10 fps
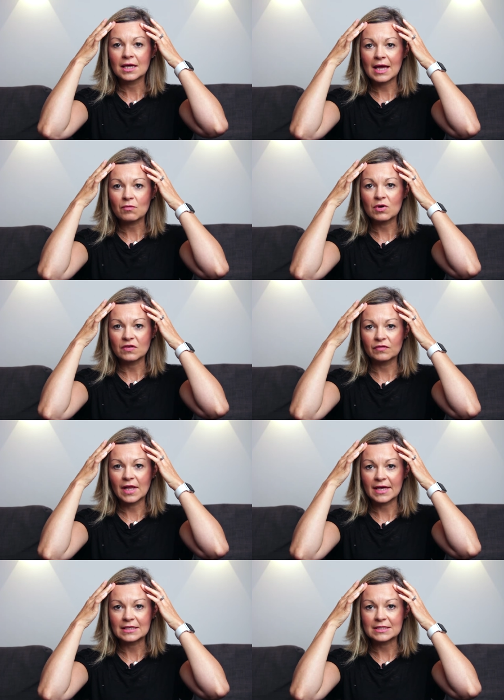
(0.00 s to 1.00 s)
get rid of
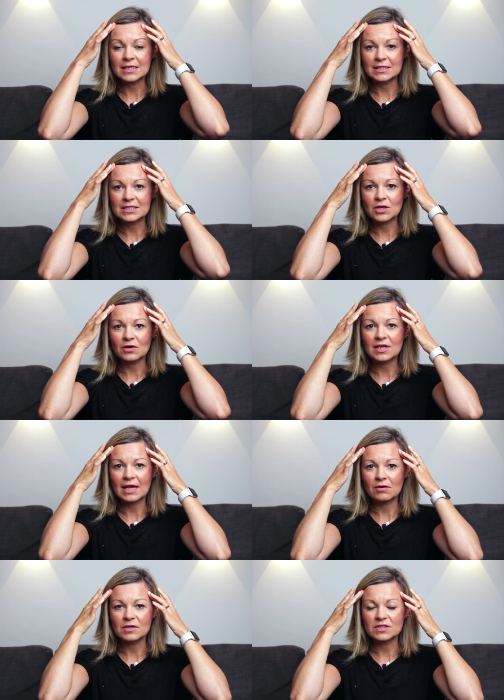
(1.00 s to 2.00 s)
lines in certain
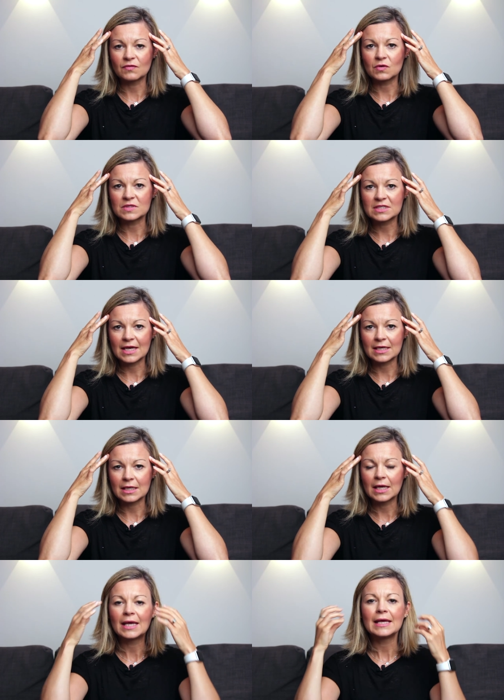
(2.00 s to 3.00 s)
areas of your skin